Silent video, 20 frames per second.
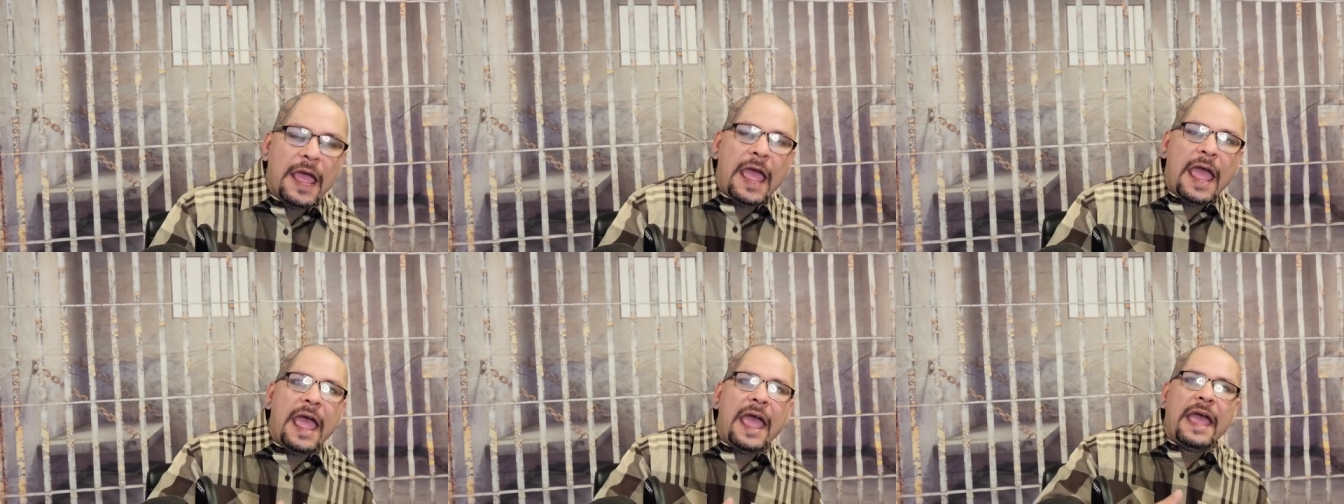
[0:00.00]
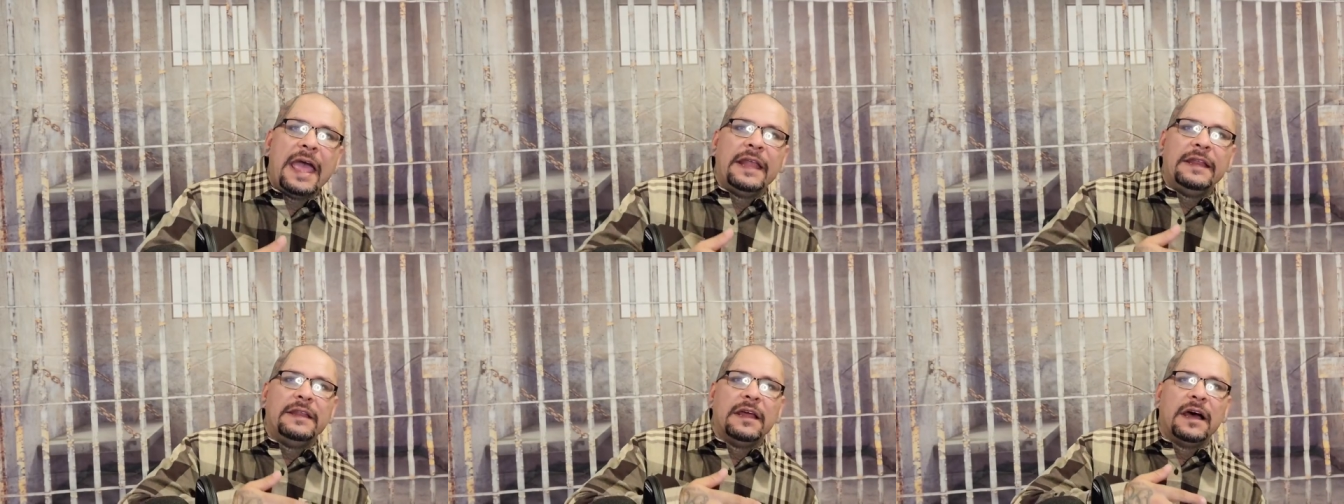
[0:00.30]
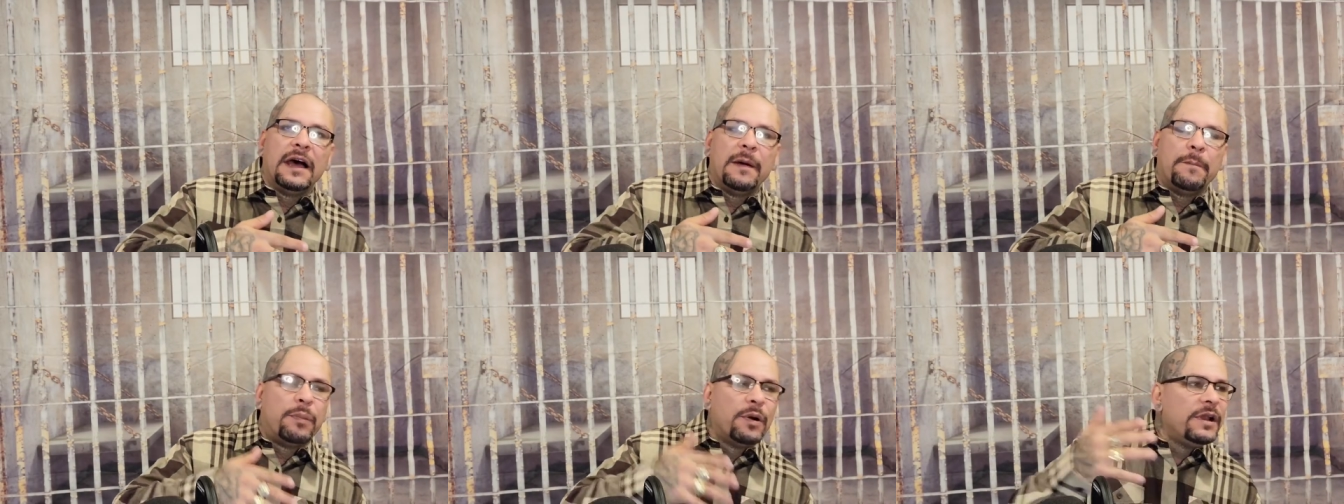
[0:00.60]
and
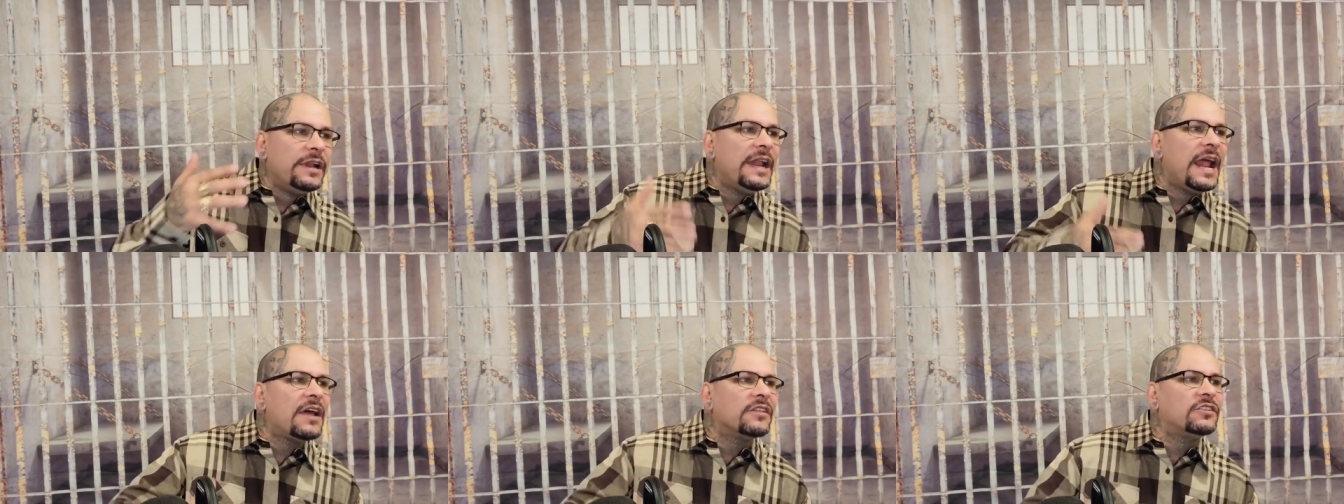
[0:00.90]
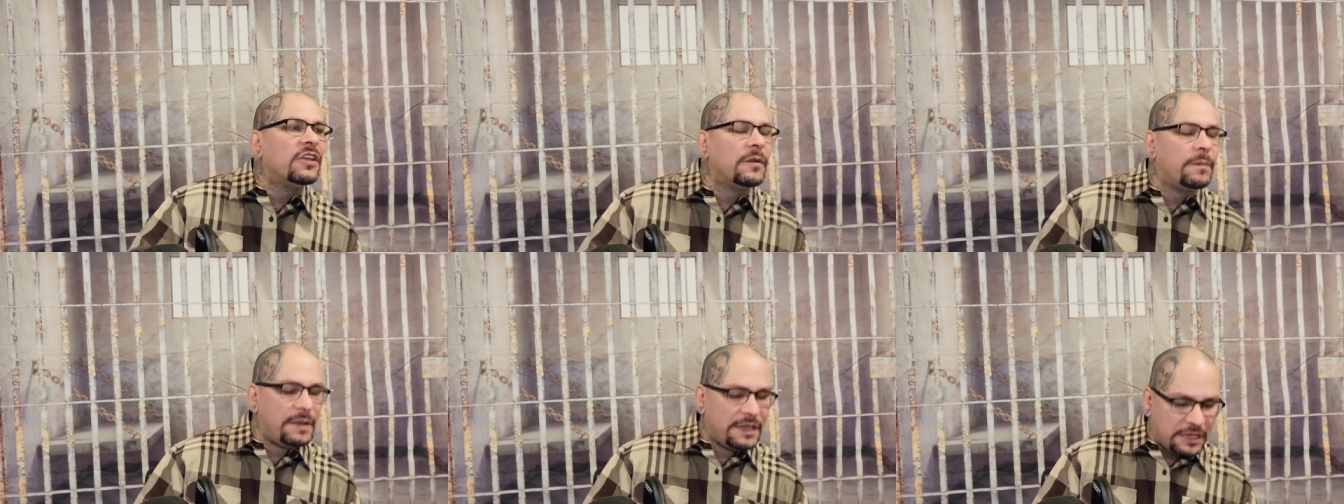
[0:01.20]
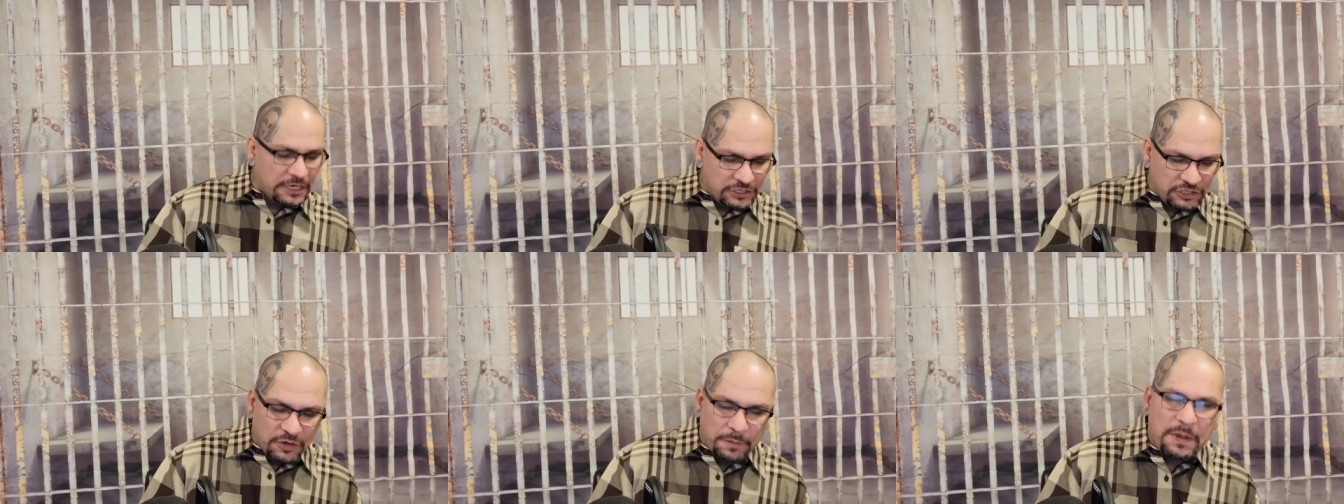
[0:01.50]
uh, put it out there
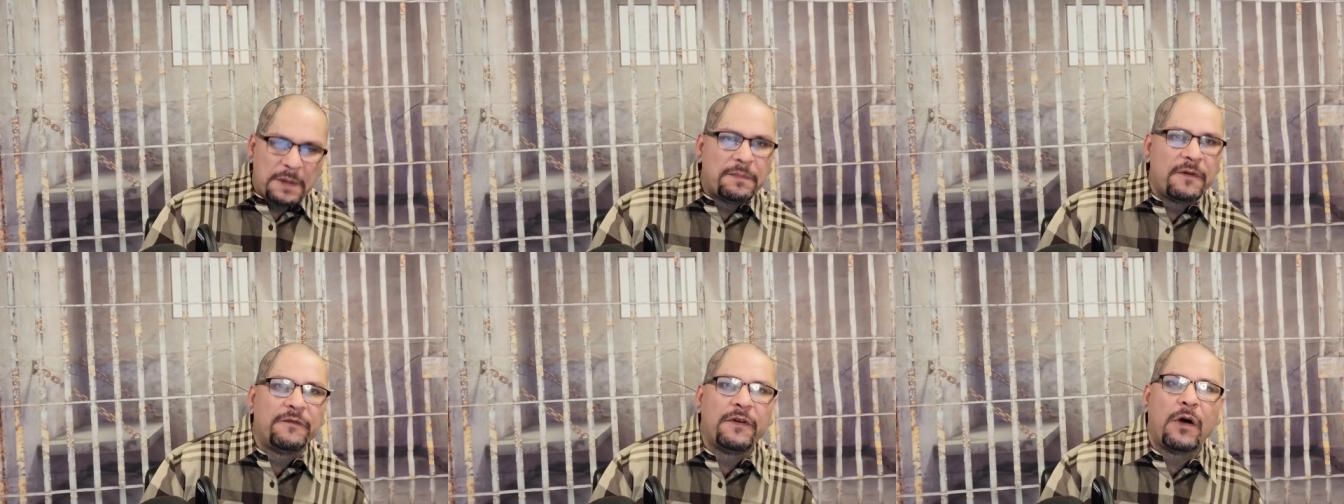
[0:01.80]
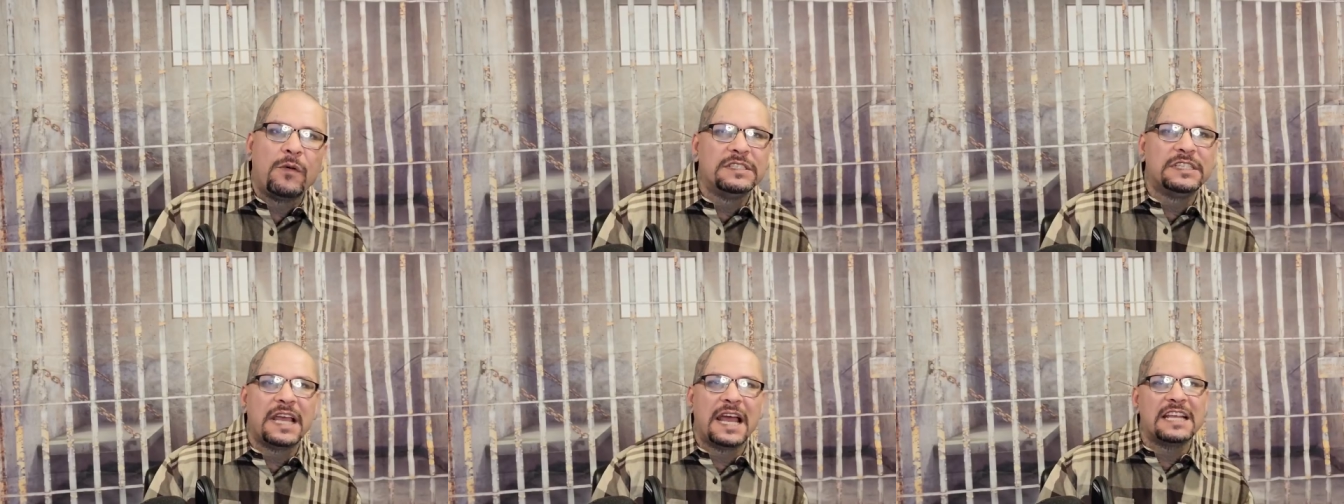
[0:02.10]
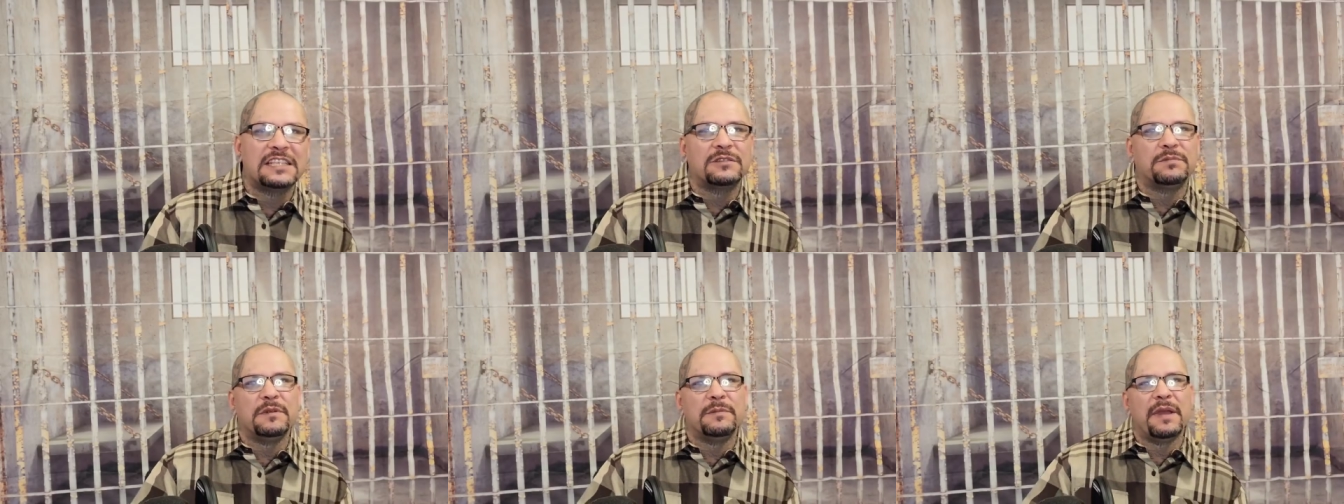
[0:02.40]
because, you know, people have always
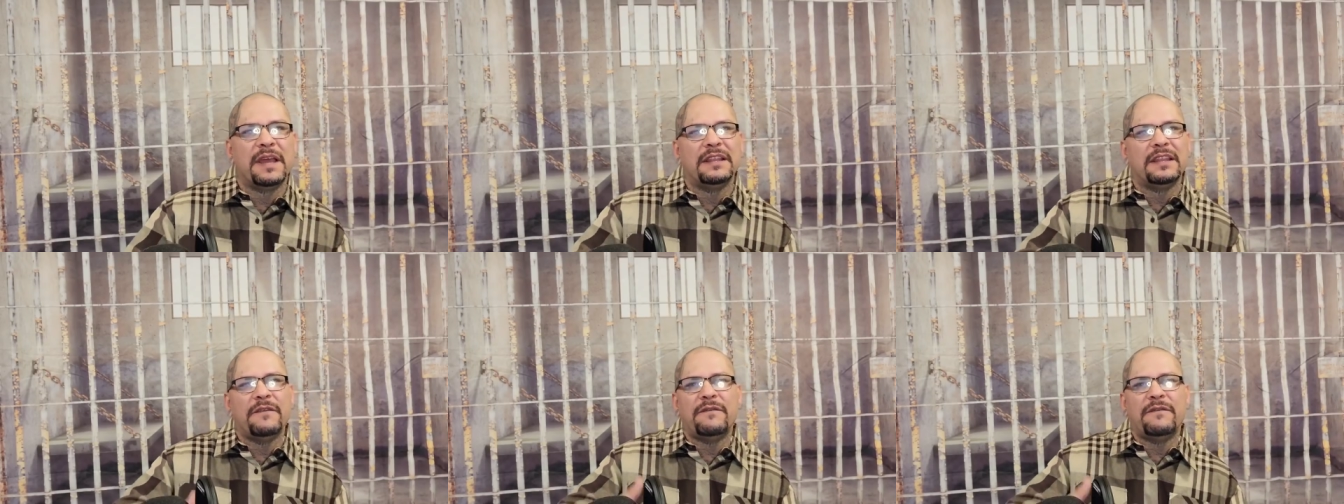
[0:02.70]
asked me, man.